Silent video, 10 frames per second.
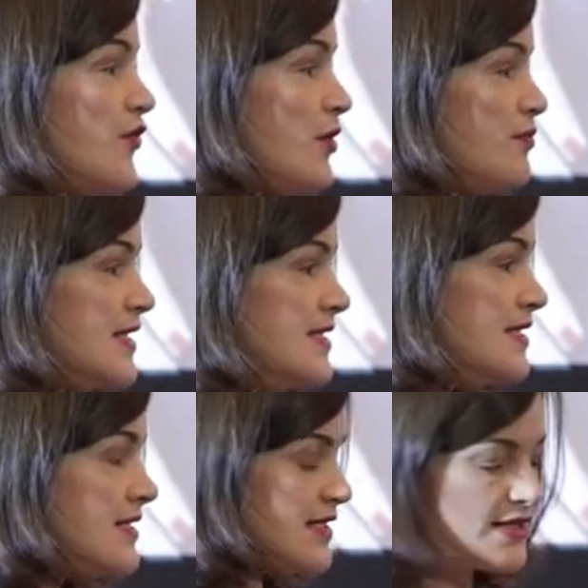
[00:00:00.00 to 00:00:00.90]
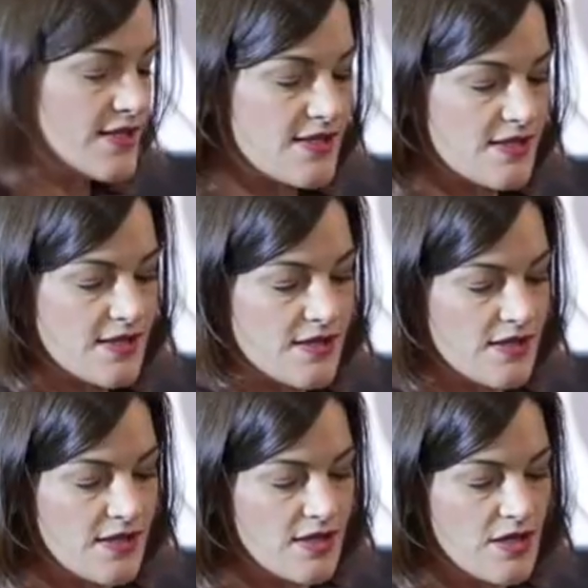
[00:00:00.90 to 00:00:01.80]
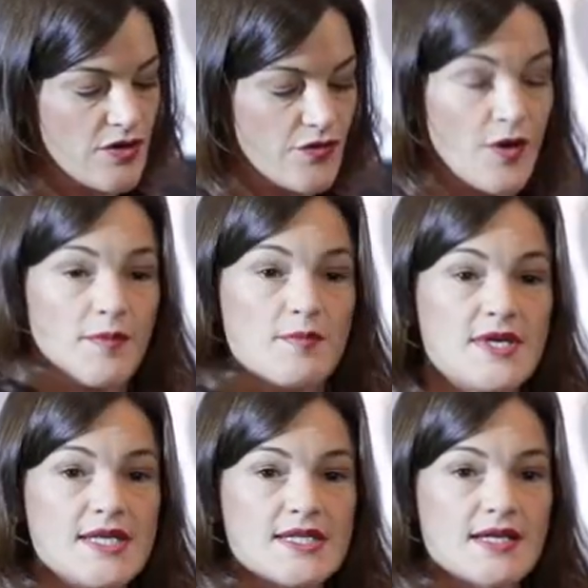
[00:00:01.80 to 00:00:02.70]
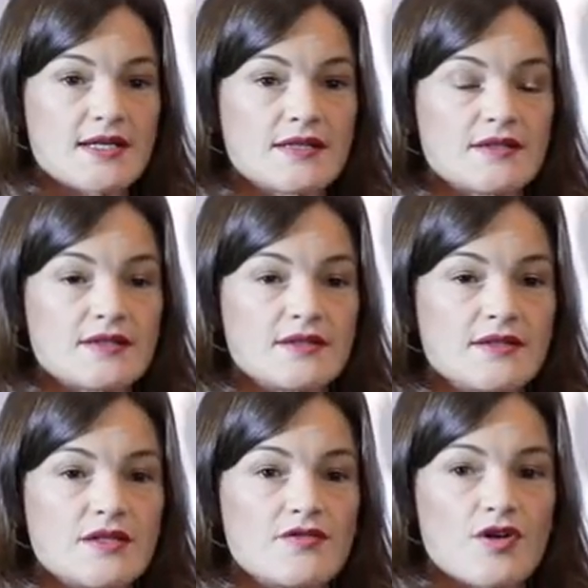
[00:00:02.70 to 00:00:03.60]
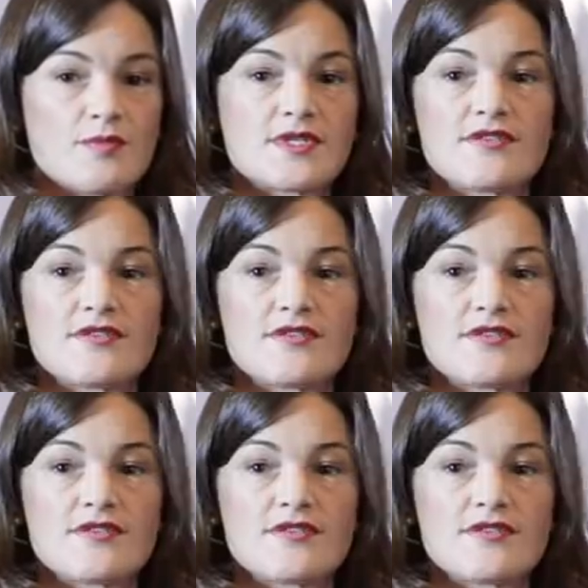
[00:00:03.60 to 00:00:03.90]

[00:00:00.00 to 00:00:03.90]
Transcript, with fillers: from businesses, from the media, from